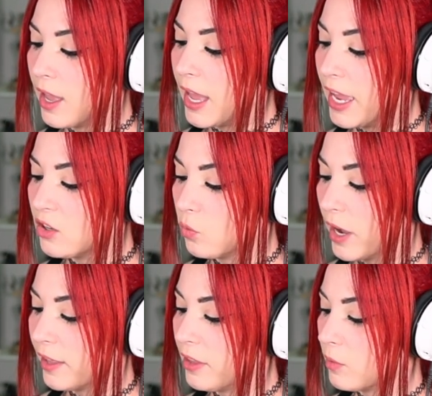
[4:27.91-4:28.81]
And
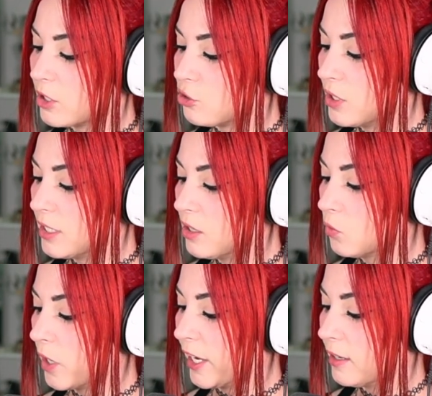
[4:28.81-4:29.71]
while they were drinking
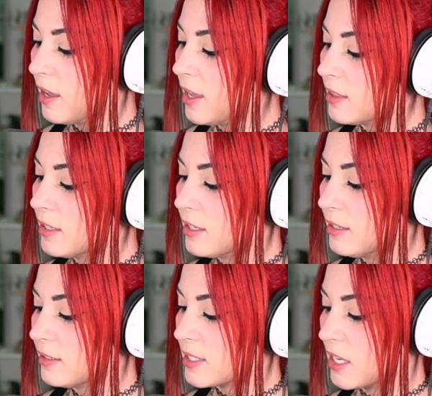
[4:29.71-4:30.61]
wine, the
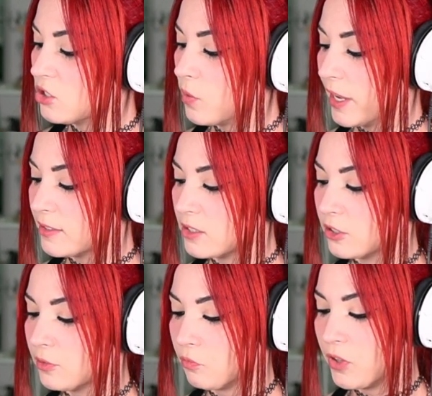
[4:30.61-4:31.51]
king said to Esther,
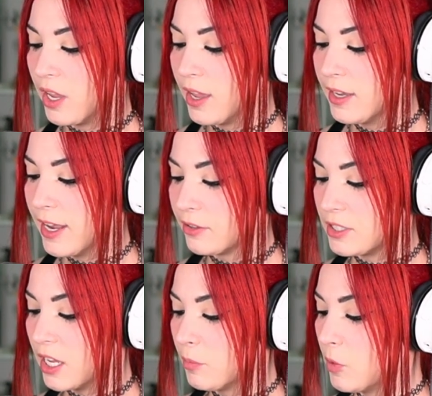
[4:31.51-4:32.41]
"Now
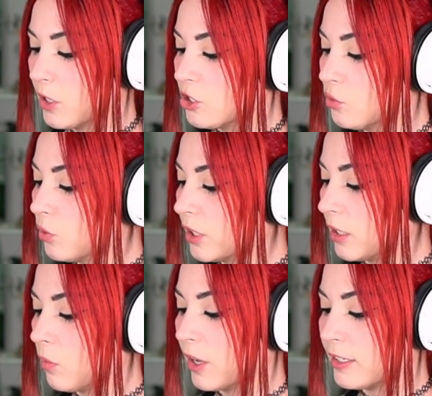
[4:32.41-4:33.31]
tell me what you really
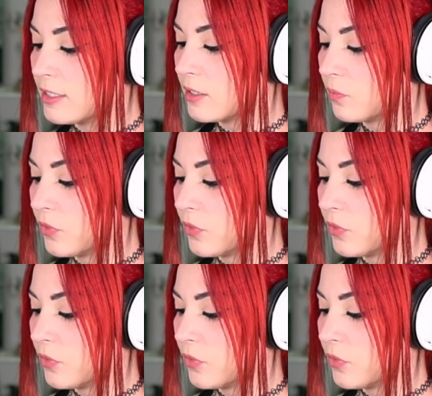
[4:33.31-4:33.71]
want.